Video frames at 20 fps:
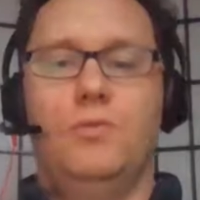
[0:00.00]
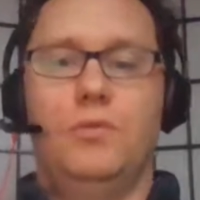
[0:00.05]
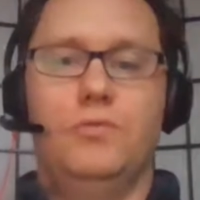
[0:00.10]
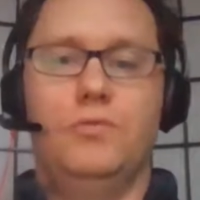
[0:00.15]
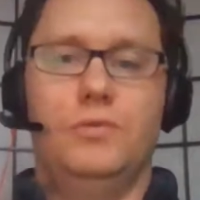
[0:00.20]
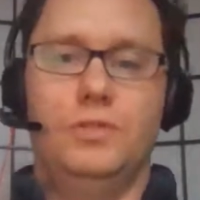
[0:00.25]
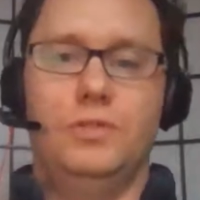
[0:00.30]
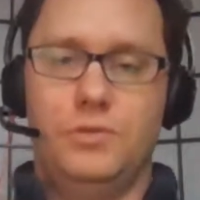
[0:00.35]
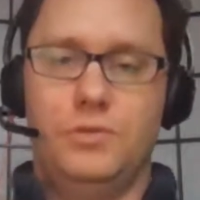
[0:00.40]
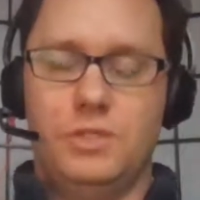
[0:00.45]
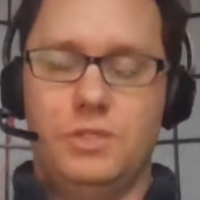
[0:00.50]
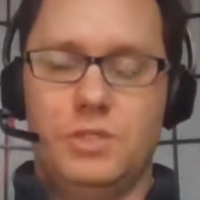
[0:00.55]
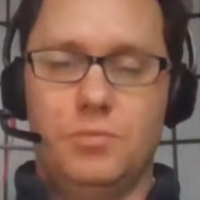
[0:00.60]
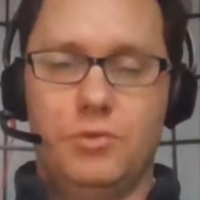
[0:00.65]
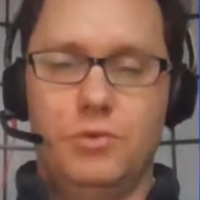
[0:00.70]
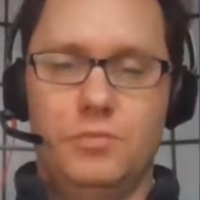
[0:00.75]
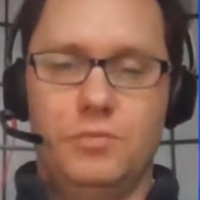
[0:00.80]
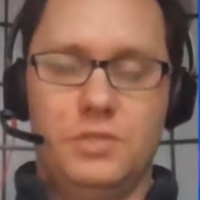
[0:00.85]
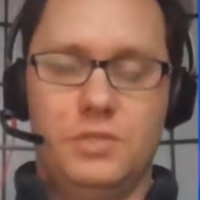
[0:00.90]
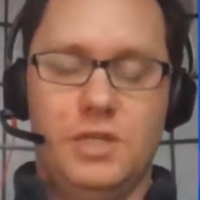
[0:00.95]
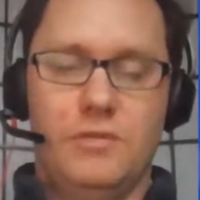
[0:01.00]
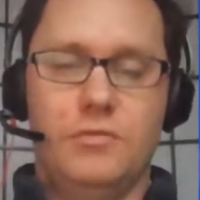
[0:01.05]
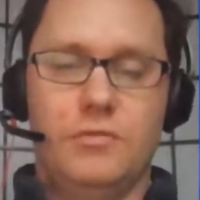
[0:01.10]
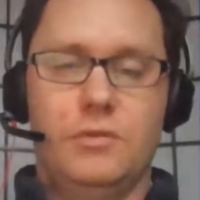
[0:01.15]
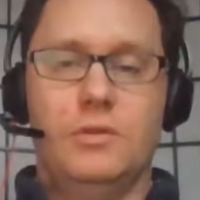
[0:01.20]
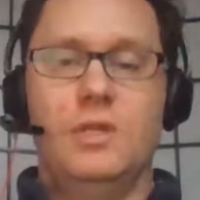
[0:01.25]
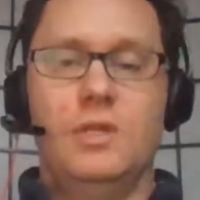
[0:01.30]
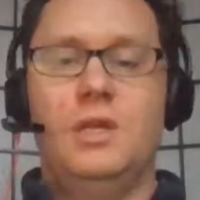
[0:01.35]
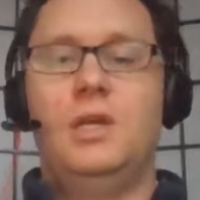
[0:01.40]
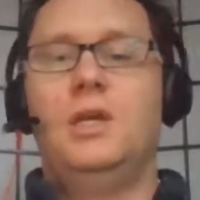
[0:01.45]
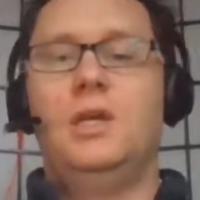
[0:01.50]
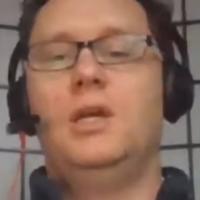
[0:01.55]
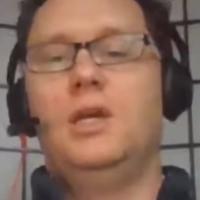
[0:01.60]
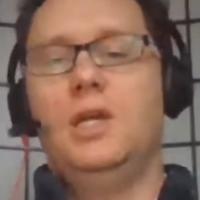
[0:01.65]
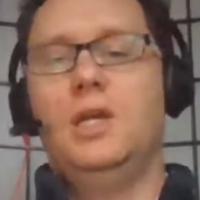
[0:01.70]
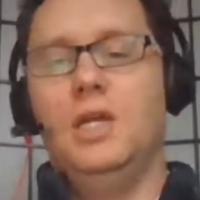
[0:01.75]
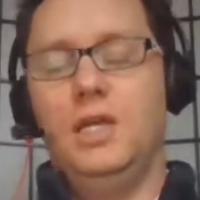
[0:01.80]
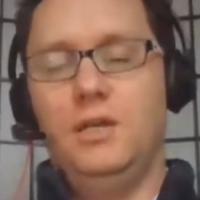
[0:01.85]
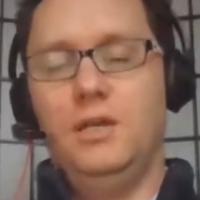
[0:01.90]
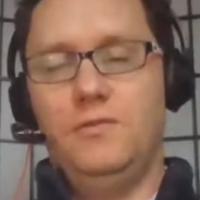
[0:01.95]
will reduce the Bloom's level.
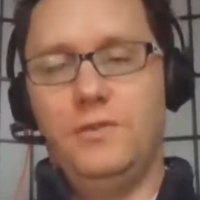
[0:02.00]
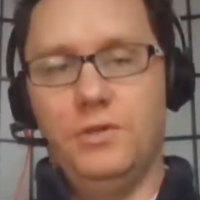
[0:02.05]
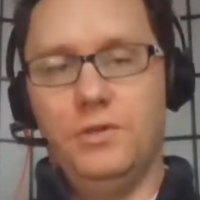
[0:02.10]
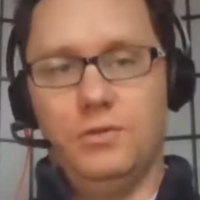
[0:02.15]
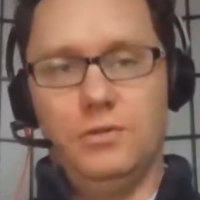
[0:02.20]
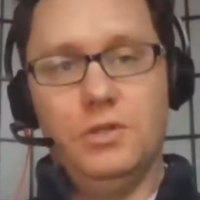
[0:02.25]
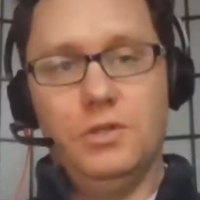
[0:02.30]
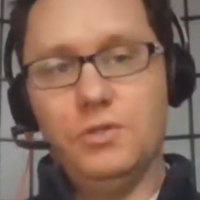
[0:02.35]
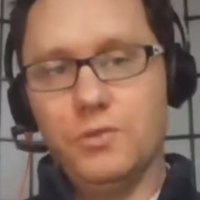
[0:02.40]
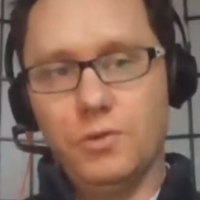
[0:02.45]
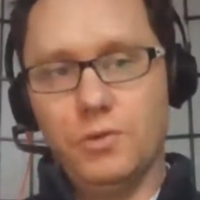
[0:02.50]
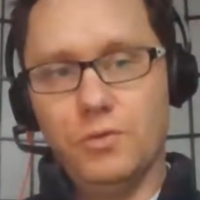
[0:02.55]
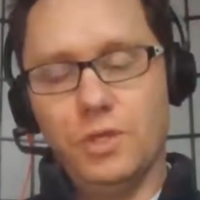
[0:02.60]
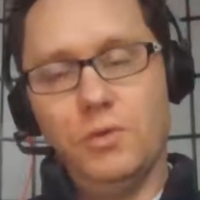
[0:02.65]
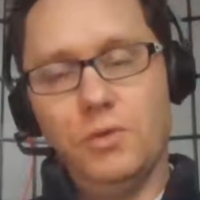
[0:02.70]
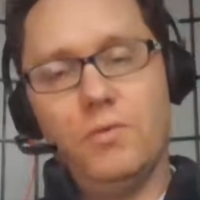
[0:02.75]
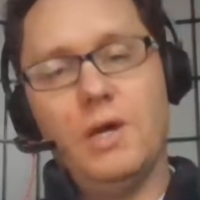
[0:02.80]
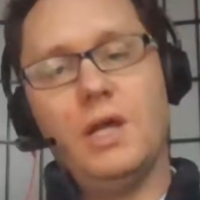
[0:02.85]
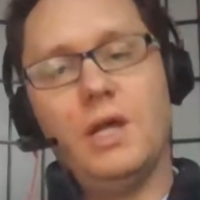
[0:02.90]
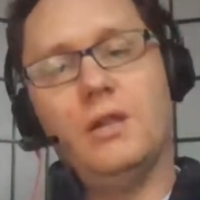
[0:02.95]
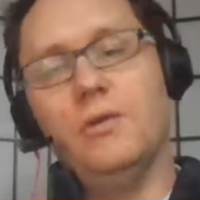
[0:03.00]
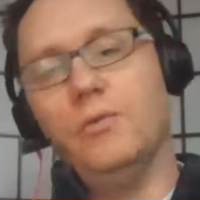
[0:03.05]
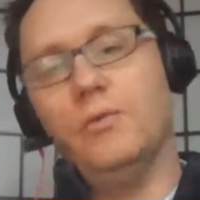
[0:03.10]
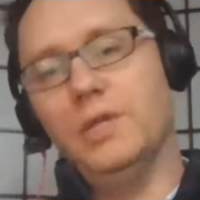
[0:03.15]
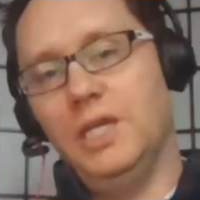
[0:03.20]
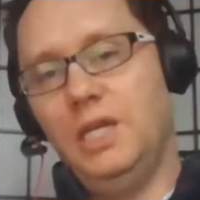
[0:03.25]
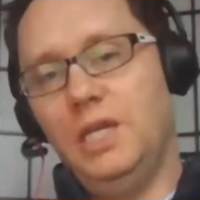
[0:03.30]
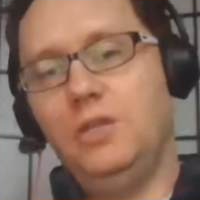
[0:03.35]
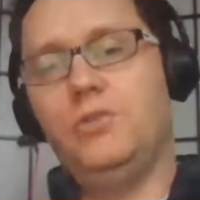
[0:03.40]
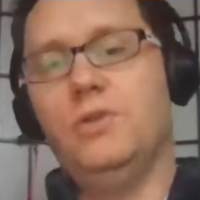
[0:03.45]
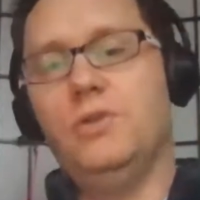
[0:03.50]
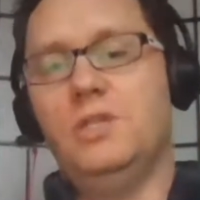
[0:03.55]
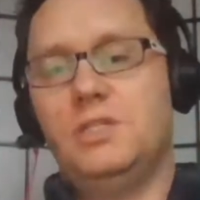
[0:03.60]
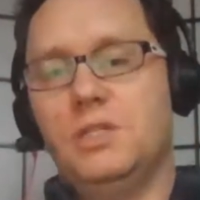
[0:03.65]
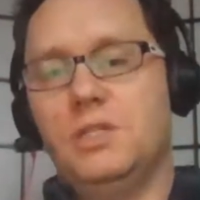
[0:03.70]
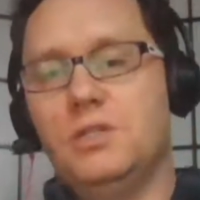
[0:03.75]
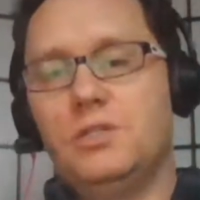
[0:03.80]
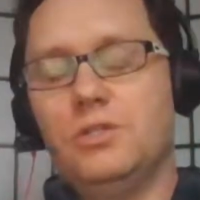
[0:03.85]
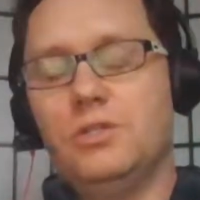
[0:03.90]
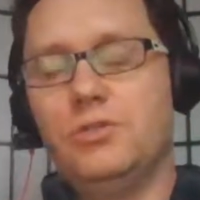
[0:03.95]
If they're doing really well, it will
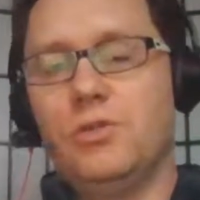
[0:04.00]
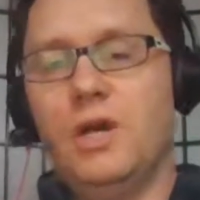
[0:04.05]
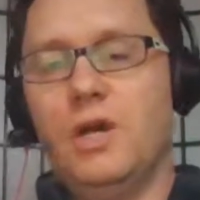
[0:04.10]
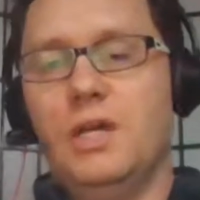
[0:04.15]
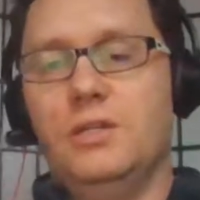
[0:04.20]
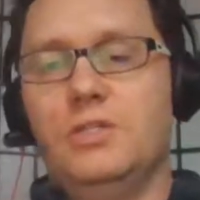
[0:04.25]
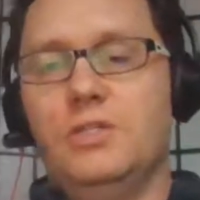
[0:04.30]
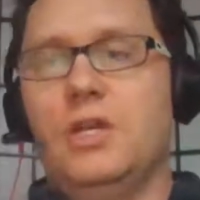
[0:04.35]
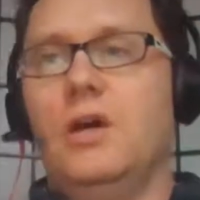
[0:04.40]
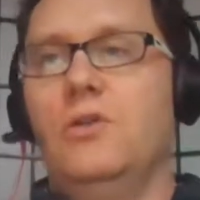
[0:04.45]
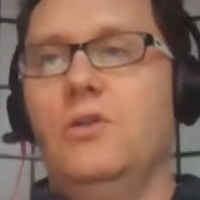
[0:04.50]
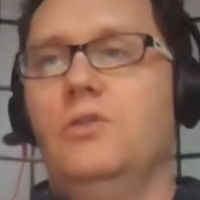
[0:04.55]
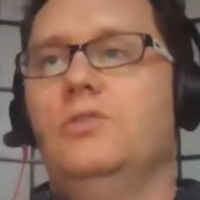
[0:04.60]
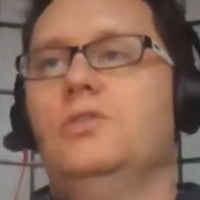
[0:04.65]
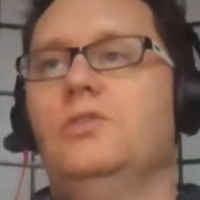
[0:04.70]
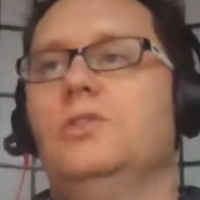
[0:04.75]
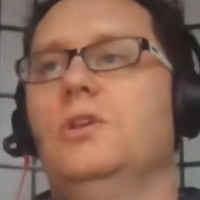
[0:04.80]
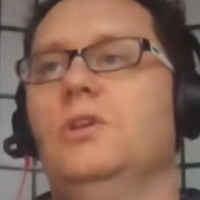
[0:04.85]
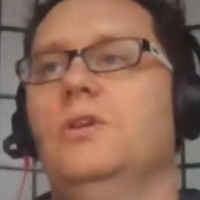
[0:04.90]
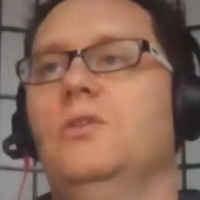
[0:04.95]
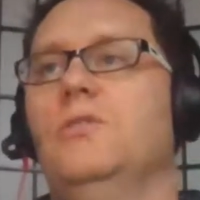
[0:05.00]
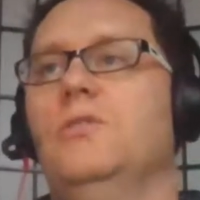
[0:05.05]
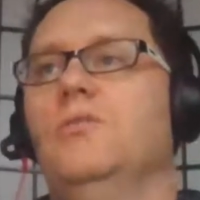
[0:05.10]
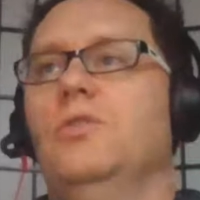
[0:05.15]
increase it to try and challenge their